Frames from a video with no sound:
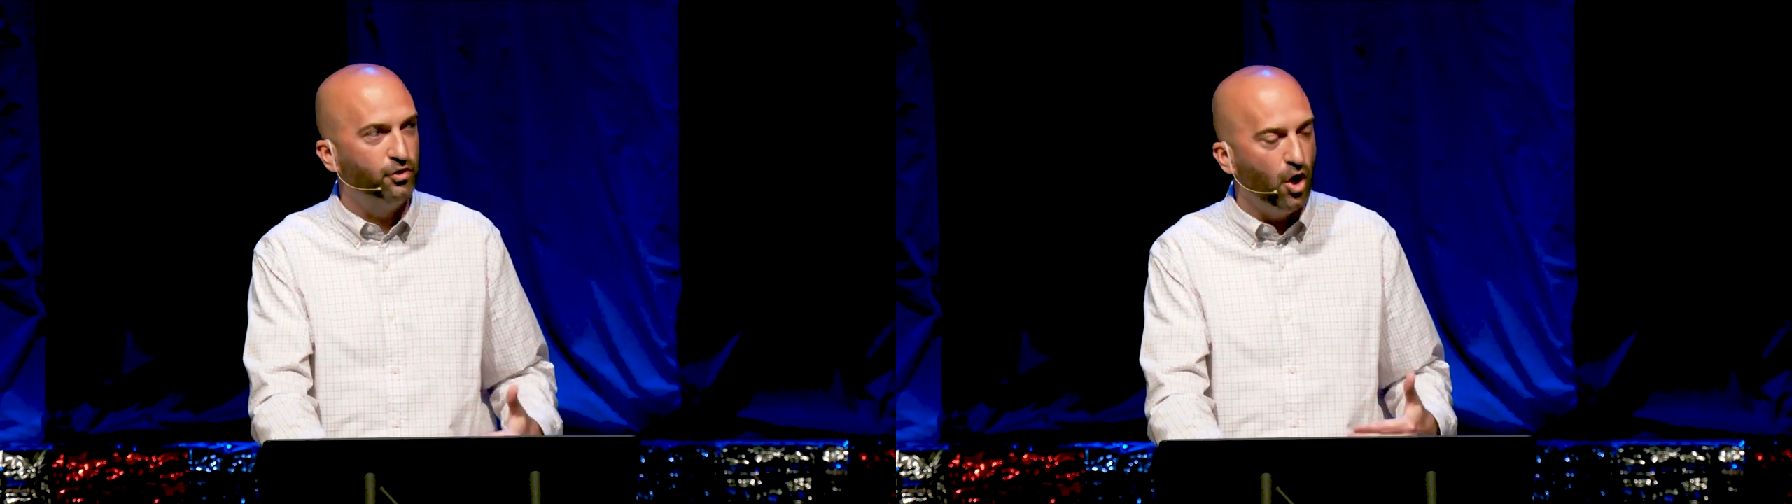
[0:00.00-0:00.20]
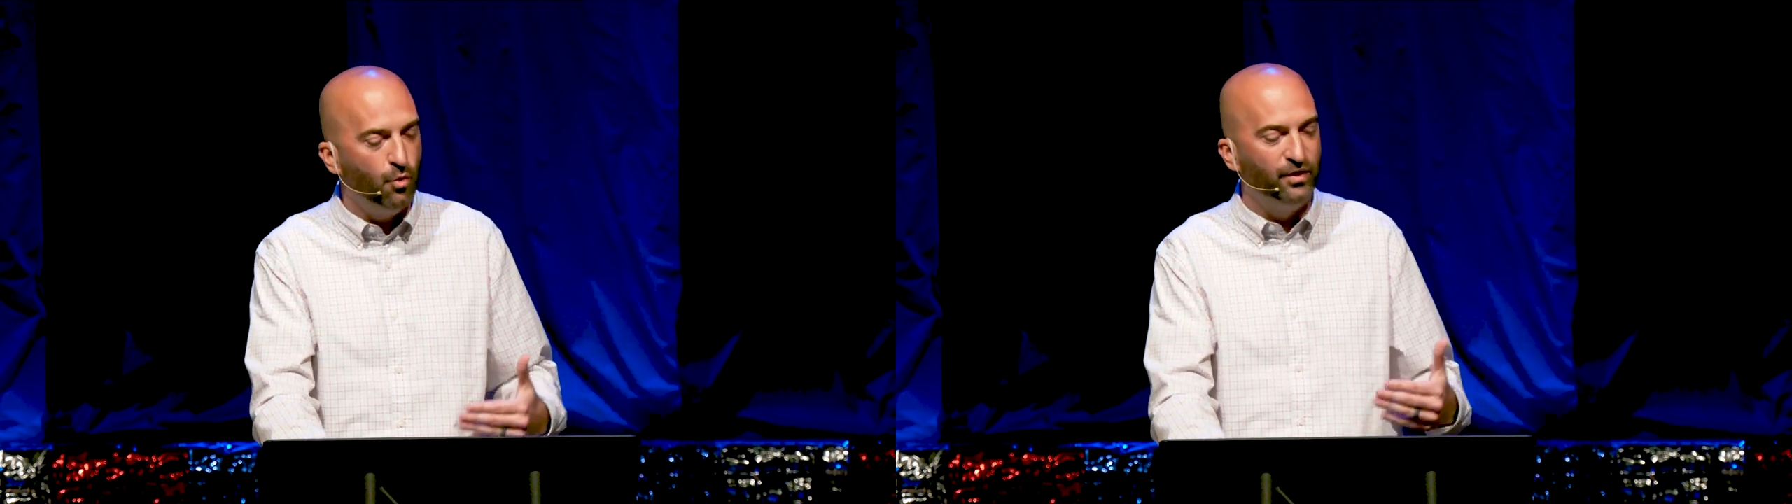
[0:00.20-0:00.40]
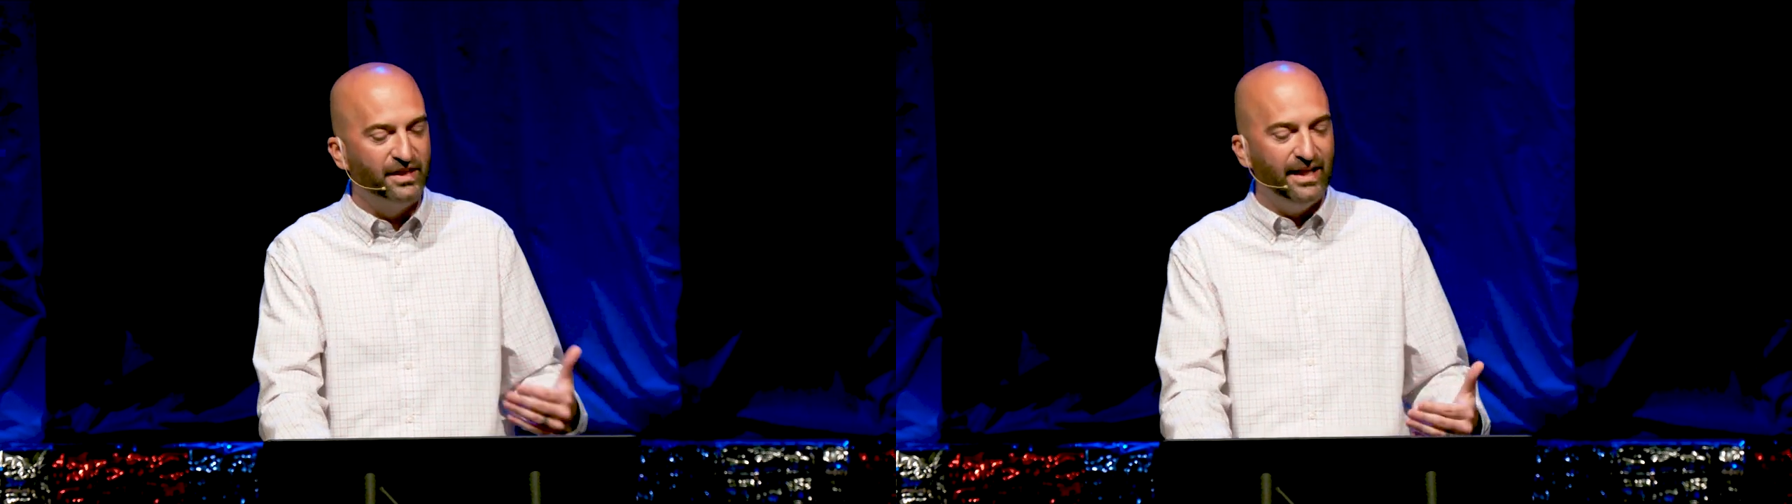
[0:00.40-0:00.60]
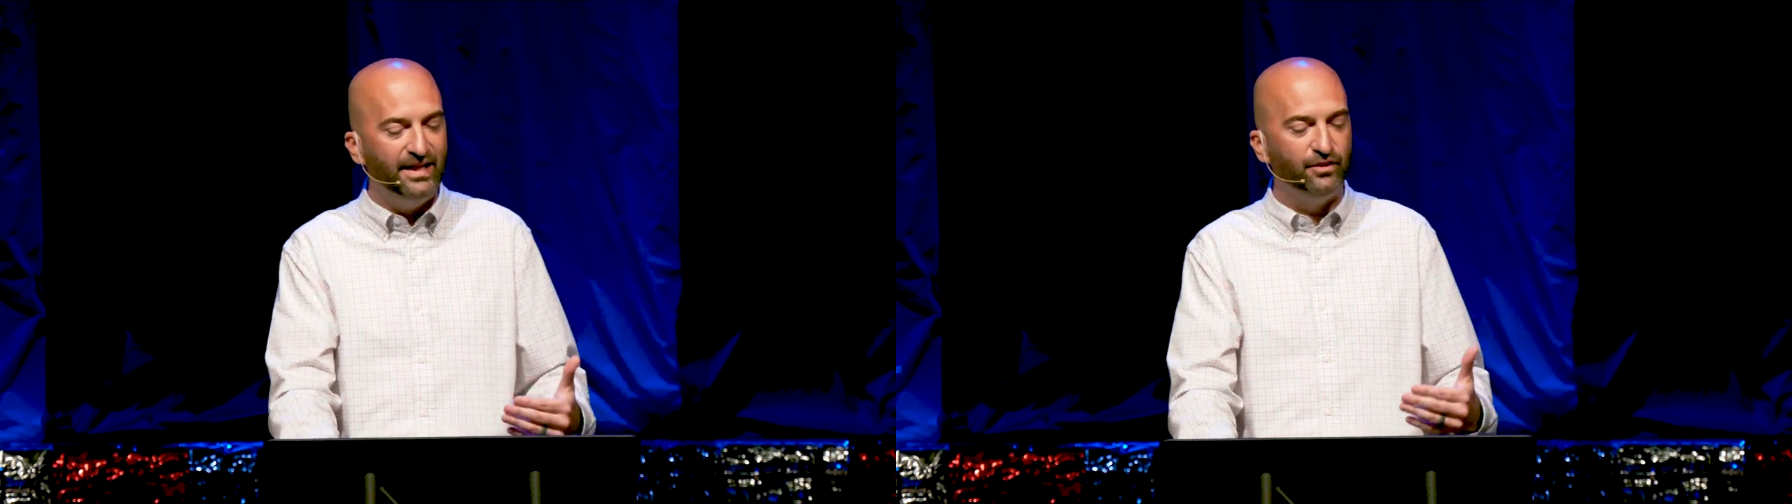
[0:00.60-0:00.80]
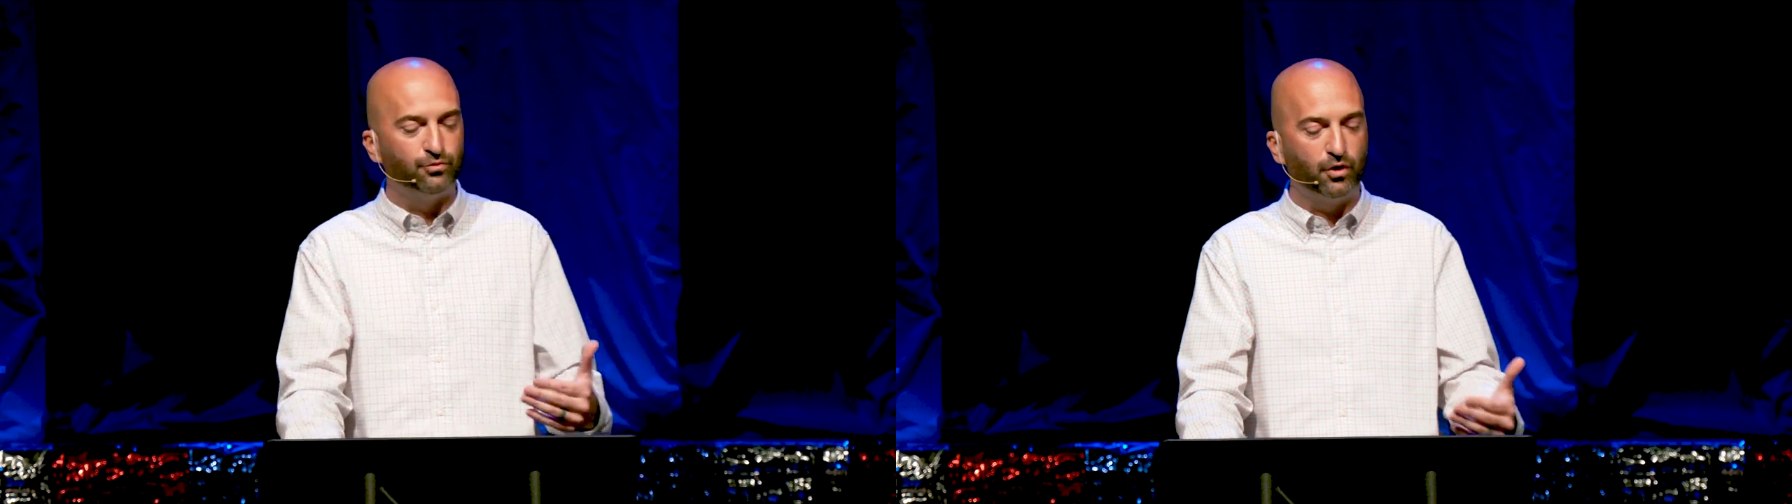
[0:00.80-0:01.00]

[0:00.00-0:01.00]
along with Gideon's